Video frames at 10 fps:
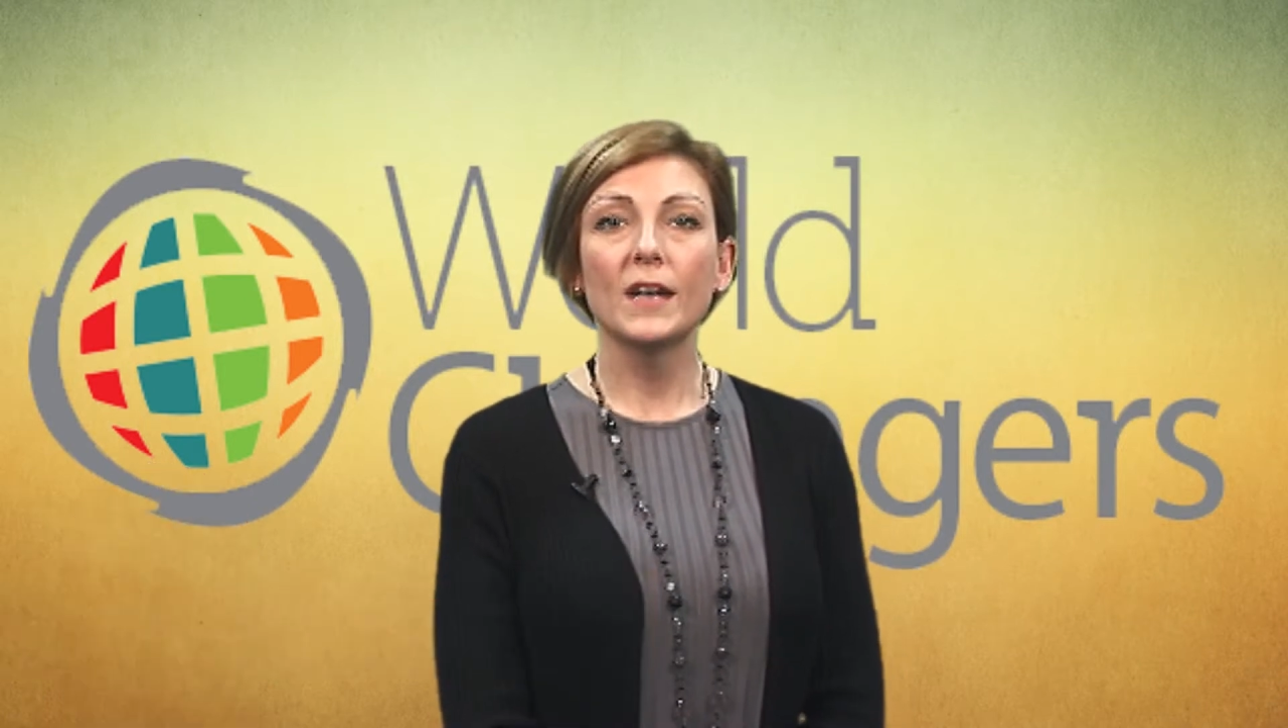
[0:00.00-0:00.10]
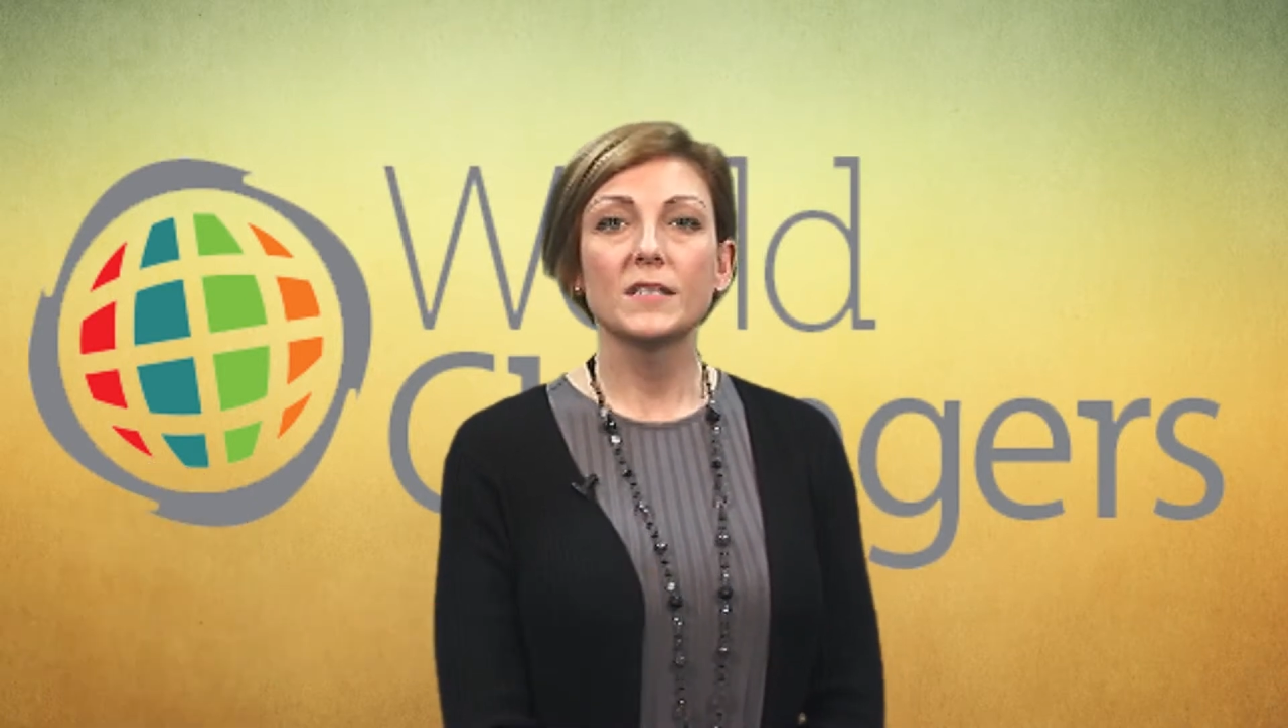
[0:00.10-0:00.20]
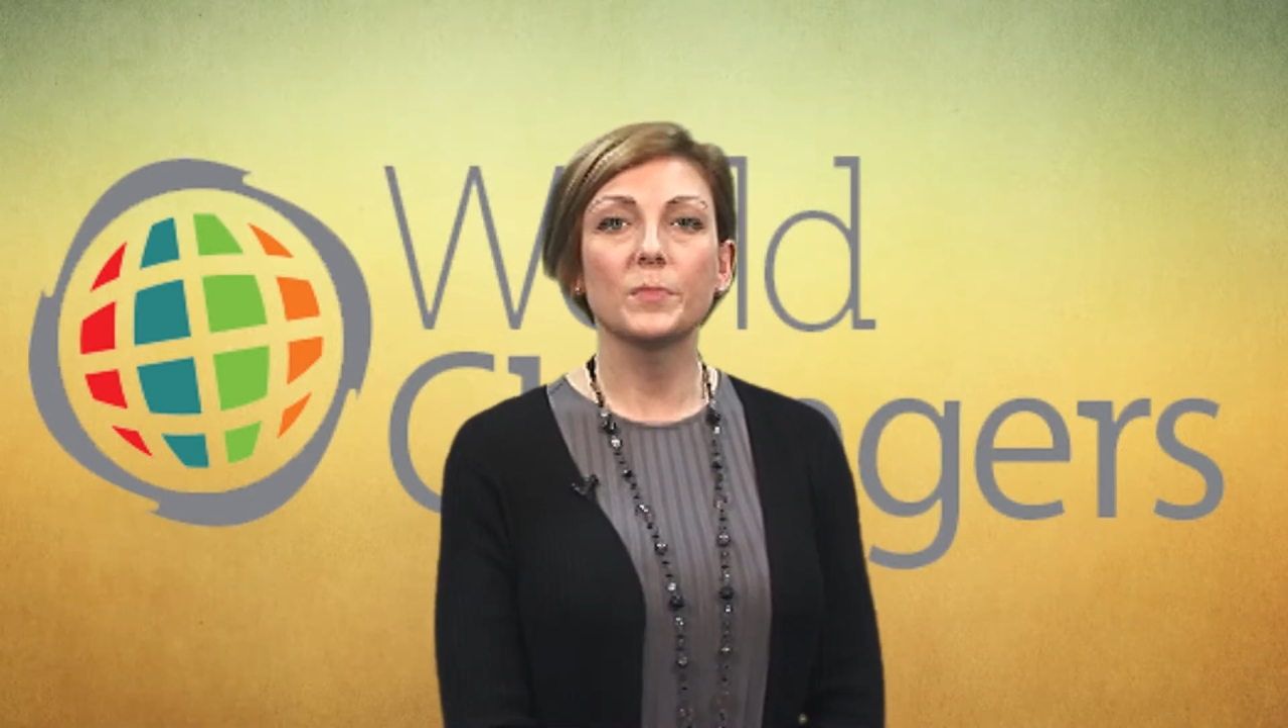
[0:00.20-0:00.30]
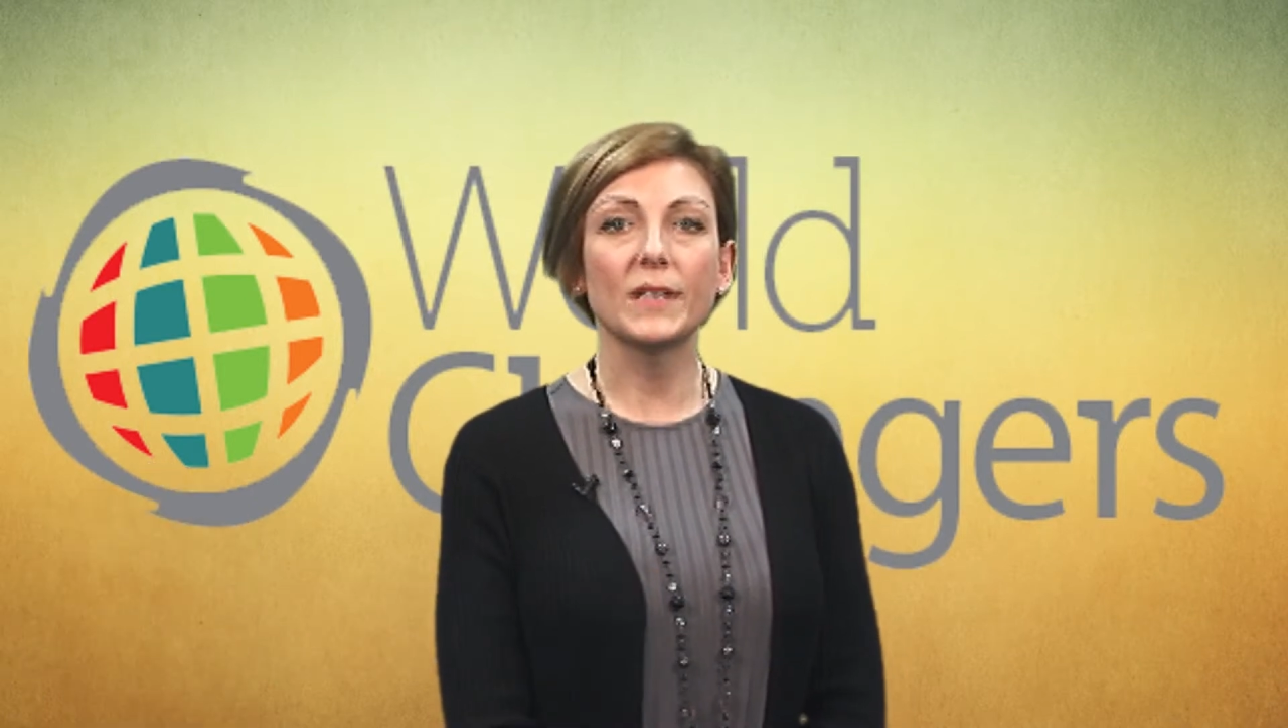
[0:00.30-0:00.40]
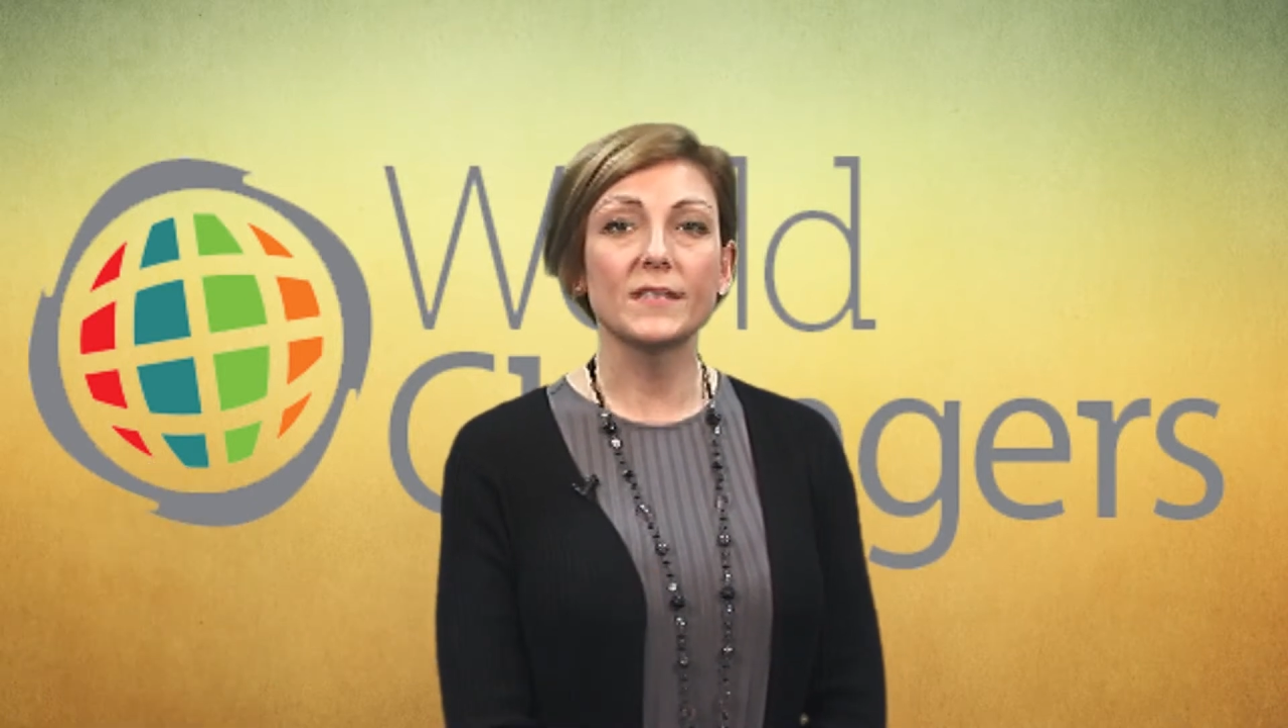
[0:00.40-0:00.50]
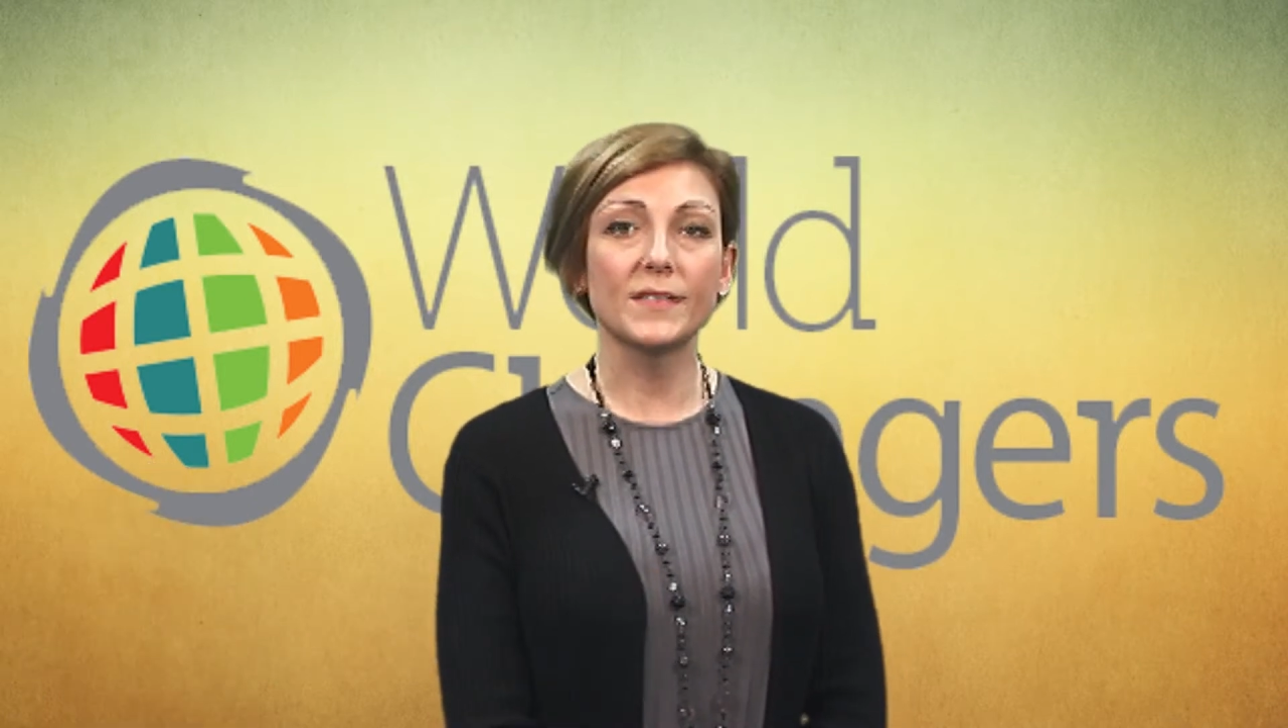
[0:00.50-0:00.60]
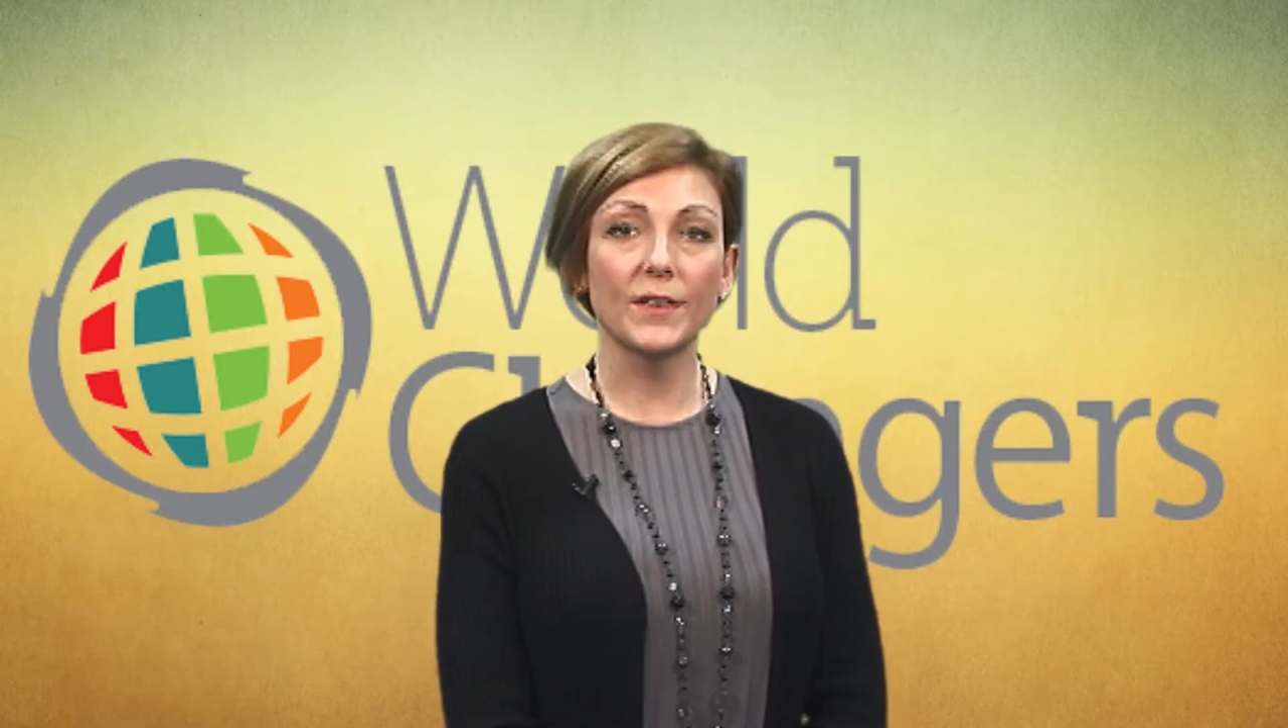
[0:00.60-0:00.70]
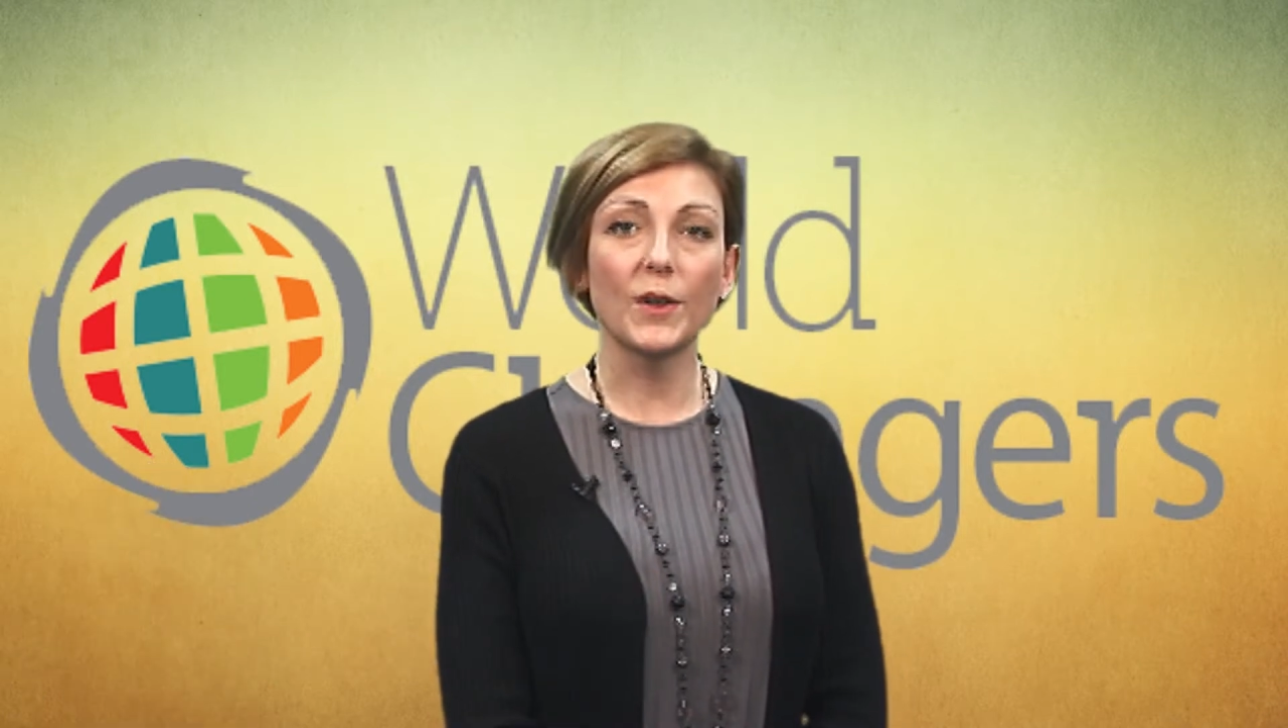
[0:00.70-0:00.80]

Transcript: to place their